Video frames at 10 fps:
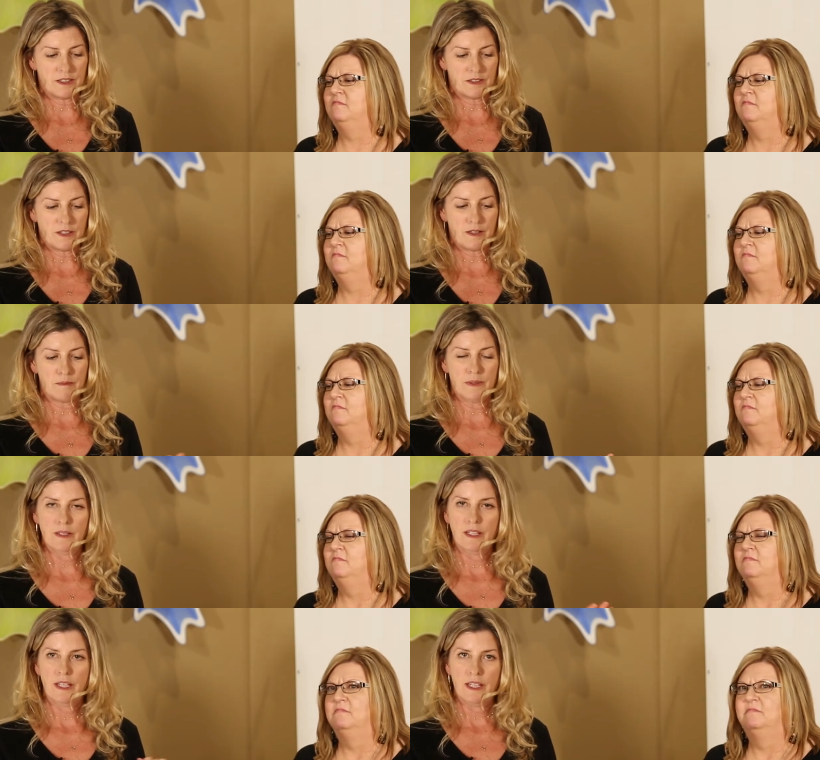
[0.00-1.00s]
Speaker 1: on top,
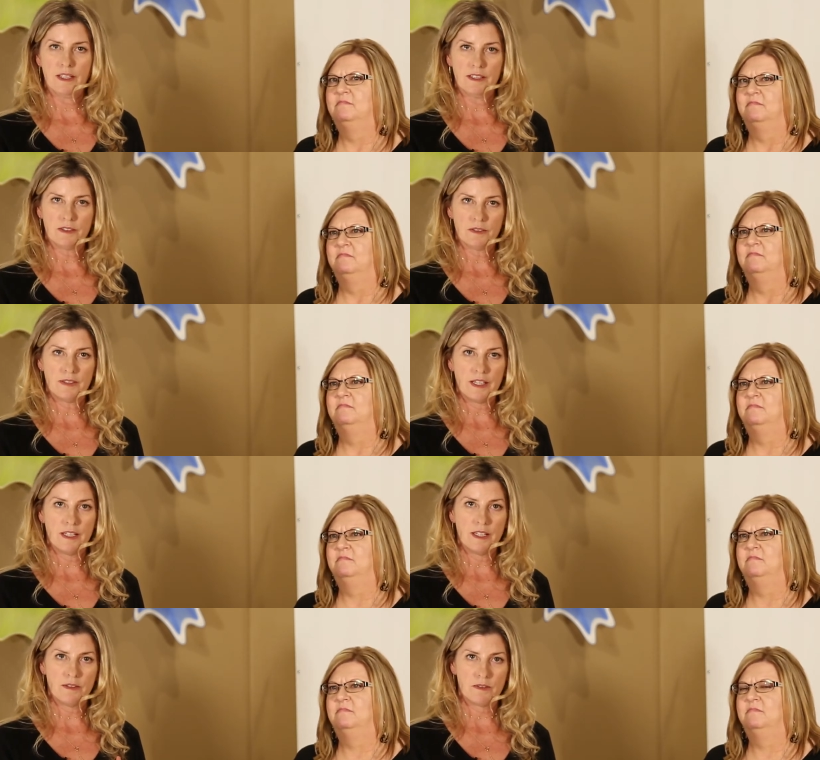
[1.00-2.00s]
and it'll
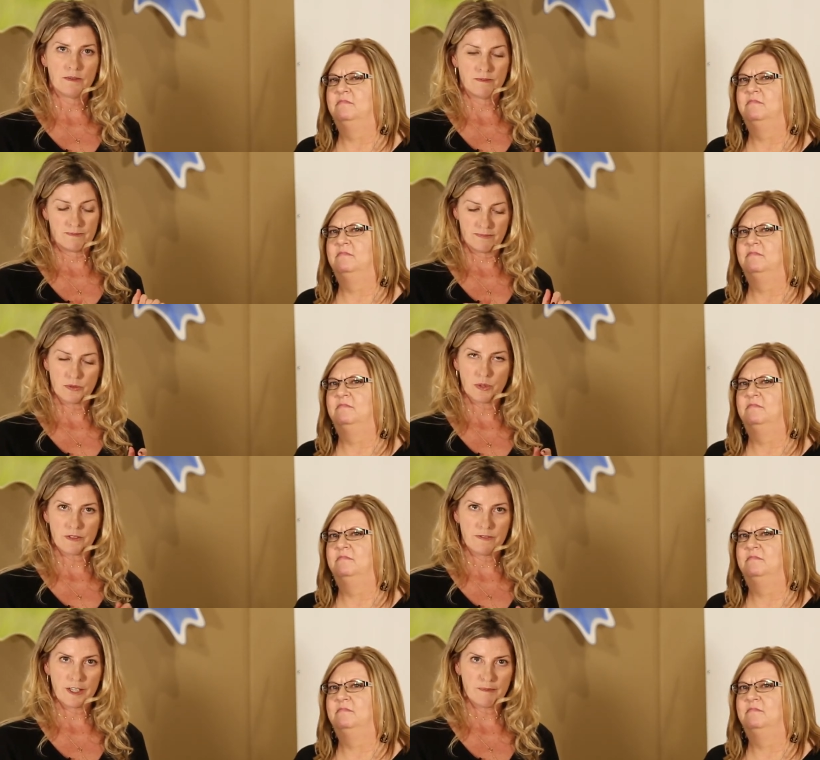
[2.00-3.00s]
set in
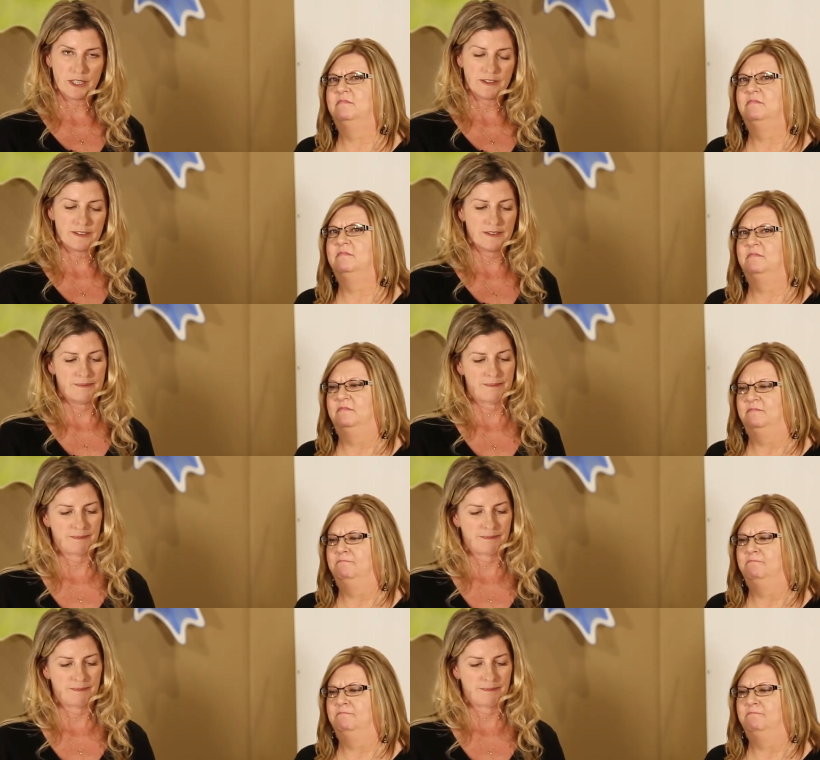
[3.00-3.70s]
3 to 5 minutes.